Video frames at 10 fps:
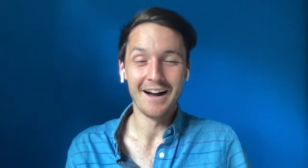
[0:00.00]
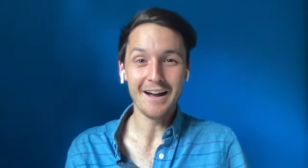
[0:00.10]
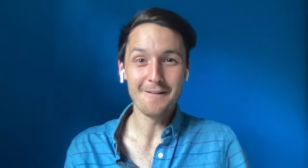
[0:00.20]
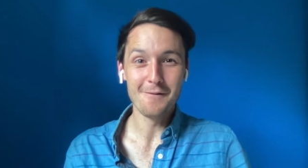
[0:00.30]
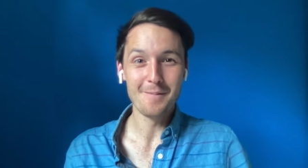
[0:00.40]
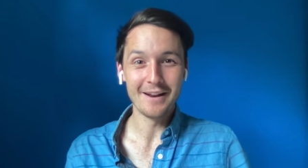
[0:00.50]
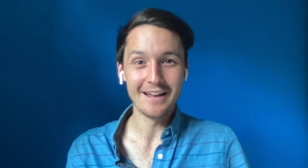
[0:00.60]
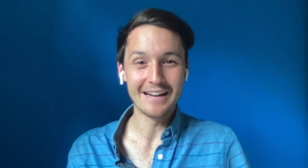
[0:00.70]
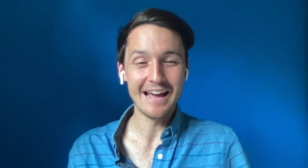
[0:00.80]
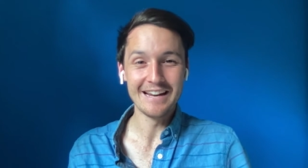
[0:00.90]
Hi everybody
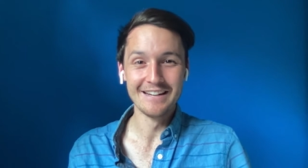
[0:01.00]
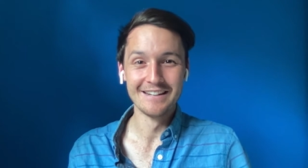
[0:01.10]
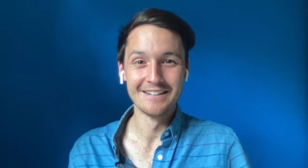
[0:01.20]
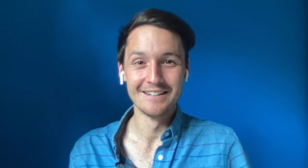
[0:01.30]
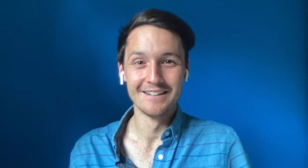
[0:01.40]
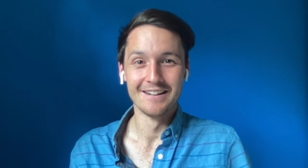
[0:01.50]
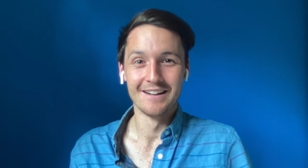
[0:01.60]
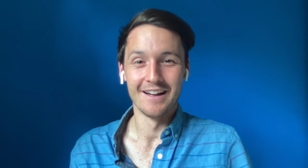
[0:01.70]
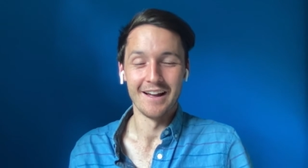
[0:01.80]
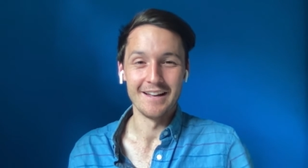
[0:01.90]

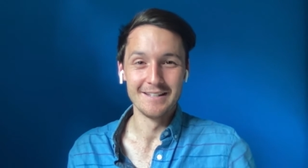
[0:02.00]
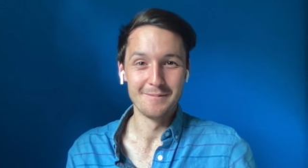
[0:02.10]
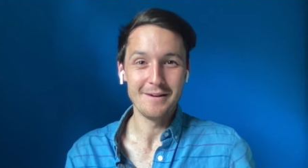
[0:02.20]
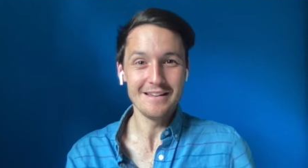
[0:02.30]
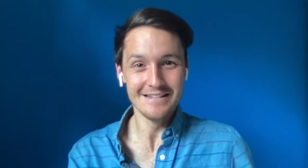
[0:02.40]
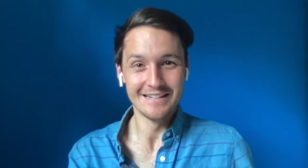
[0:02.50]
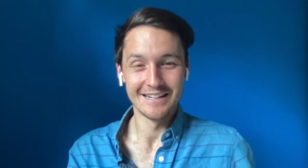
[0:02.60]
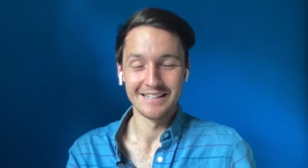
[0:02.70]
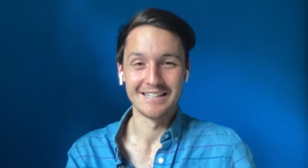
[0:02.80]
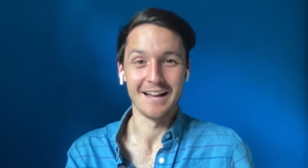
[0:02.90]
again, it's me,
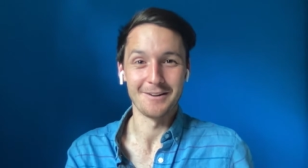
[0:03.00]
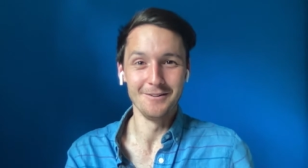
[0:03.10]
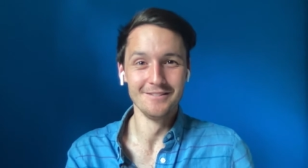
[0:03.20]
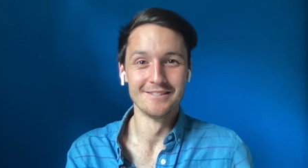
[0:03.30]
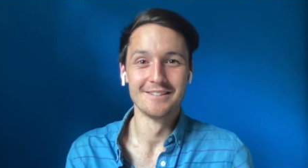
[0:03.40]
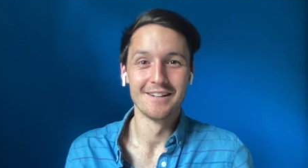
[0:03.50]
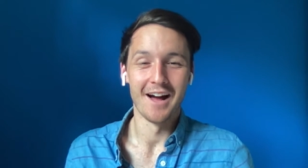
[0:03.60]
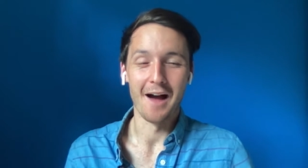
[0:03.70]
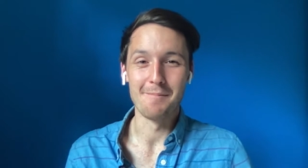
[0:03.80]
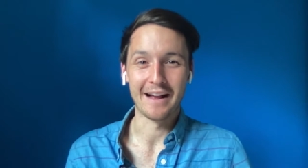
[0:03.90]

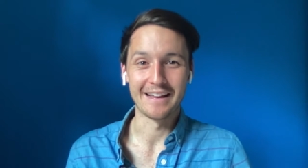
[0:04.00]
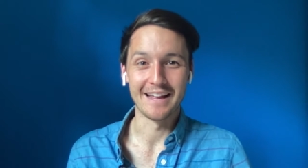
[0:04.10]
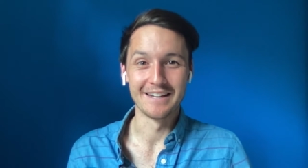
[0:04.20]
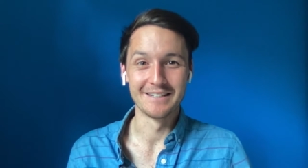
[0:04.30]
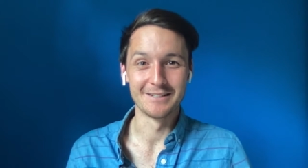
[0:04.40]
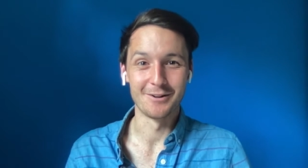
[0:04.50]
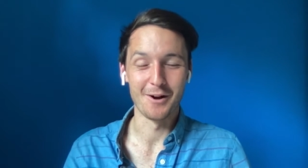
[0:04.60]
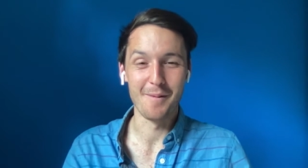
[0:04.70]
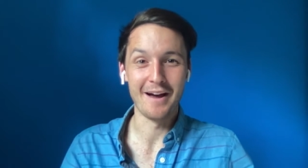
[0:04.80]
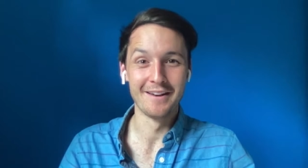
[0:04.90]
Daniel. I'm back again to talk
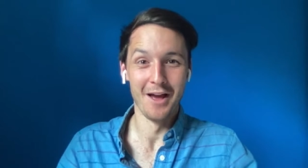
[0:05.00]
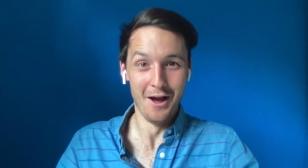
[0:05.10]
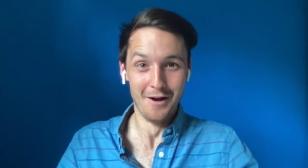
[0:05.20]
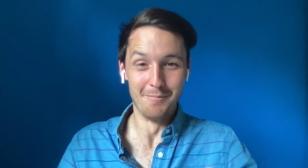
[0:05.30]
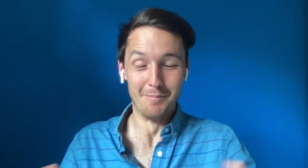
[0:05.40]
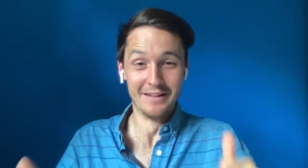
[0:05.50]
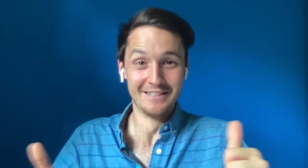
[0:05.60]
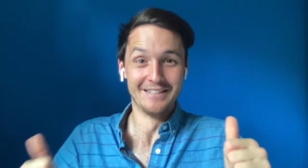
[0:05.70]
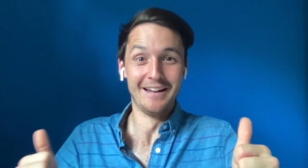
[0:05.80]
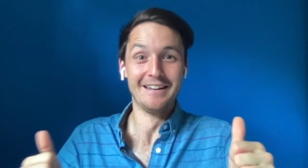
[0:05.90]
about
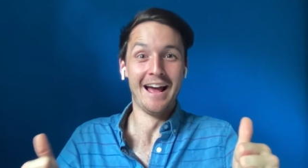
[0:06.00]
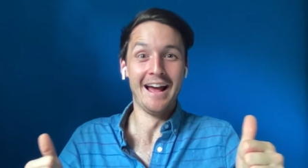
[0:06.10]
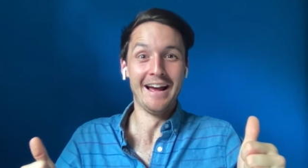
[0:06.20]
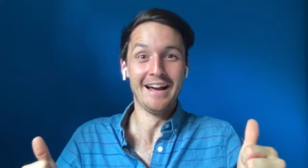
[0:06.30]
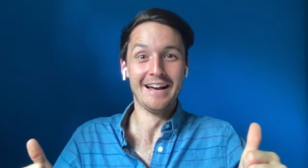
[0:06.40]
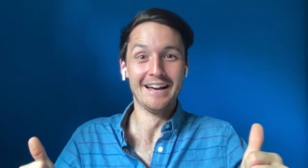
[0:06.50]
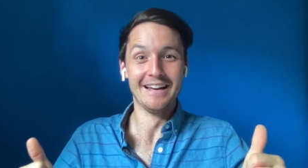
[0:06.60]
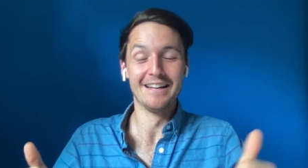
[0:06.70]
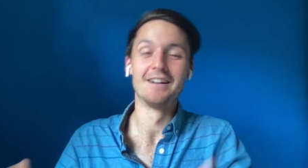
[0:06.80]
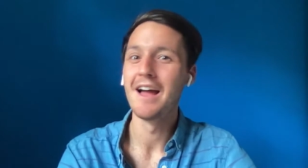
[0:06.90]

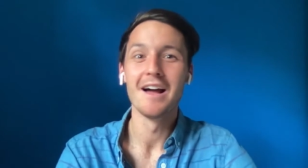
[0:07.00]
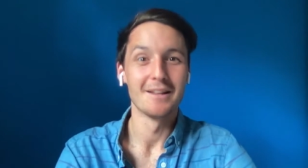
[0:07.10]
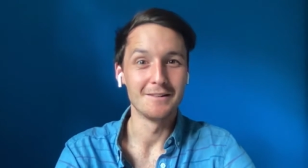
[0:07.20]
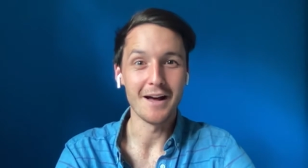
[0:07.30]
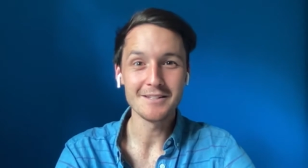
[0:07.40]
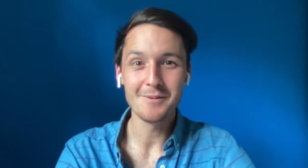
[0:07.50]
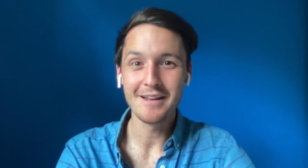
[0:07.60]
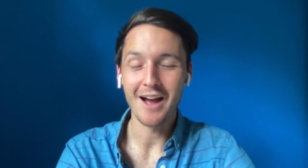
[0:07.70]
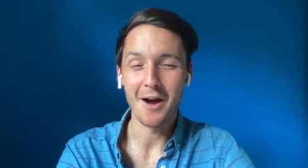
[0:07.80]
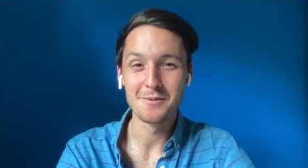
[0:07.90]
BidSunday! Last
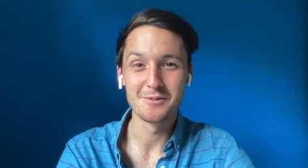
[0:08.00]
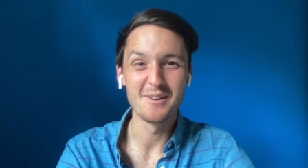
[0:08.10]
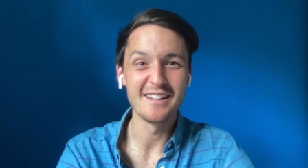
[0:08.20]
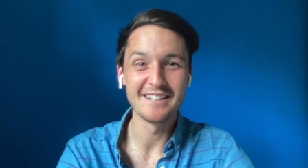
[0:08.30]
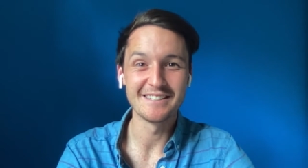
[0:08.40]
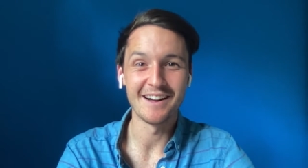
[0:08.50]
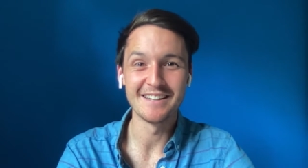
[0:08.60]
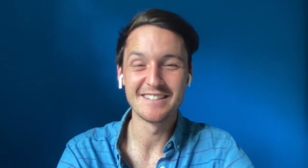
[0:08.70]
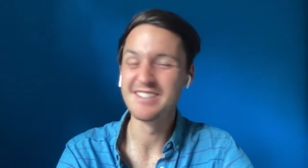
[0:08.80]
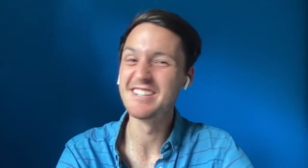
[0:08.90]
week I was really
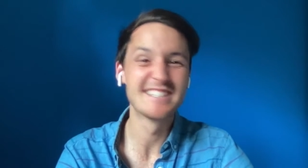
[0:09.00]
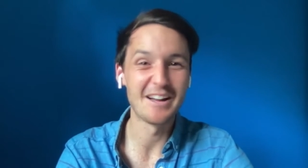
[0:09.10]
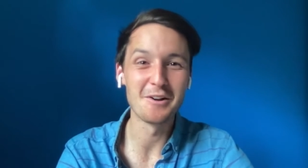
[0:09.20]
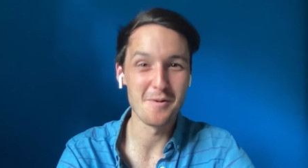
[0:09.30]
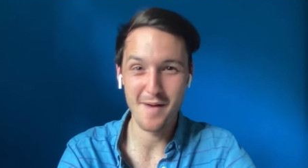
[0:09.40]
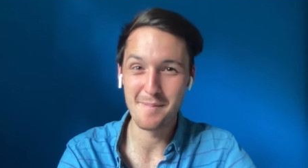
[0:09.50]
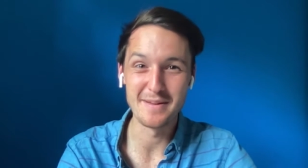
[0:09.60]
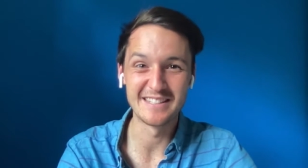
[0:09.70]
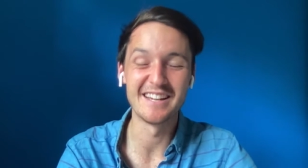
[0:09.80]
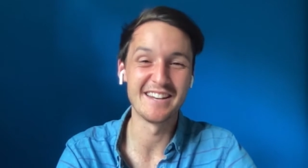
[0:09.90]
excited to just tell you about
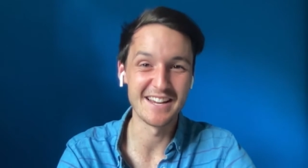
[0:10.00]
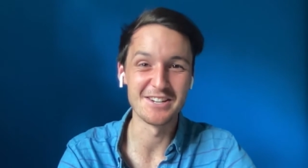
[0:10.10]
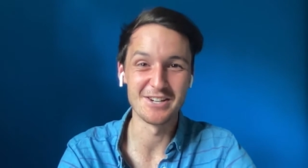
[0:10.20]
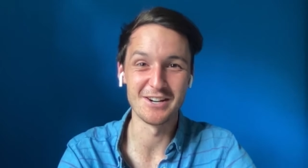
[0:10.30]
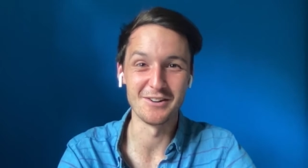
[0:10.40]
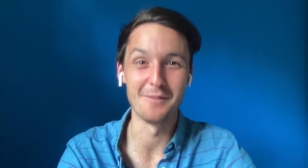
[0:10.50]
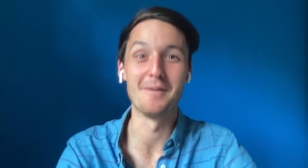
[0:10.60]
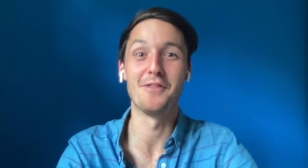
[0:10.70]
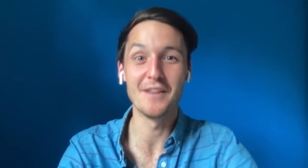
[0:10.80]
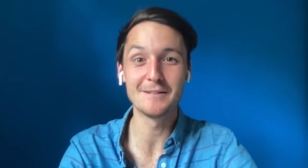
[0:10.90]
BidSunday in general,
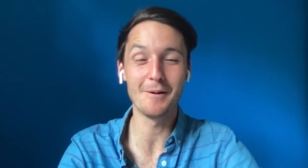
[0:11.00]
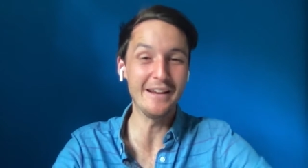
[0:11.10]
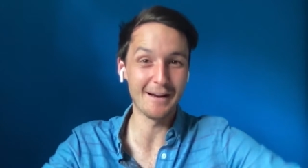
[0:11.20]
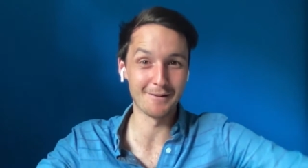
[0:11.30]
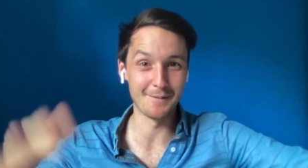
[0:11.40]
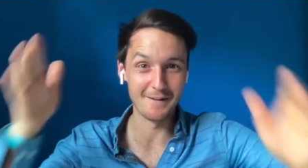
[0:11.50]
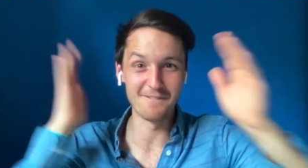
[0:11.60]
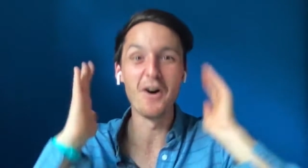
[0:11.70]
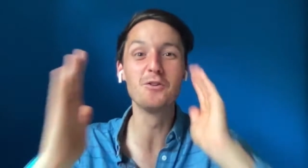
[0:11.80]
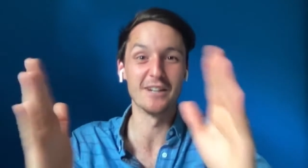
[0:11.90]
but this week I'm going to be
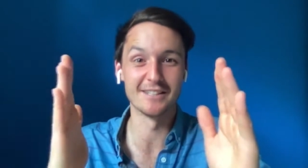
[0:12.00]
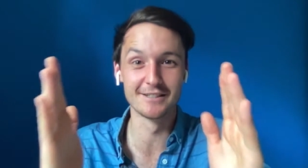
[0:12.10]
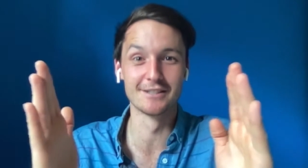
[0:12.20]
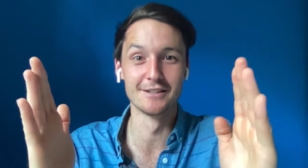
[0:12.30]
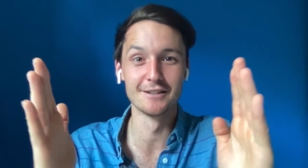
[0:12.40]
focused.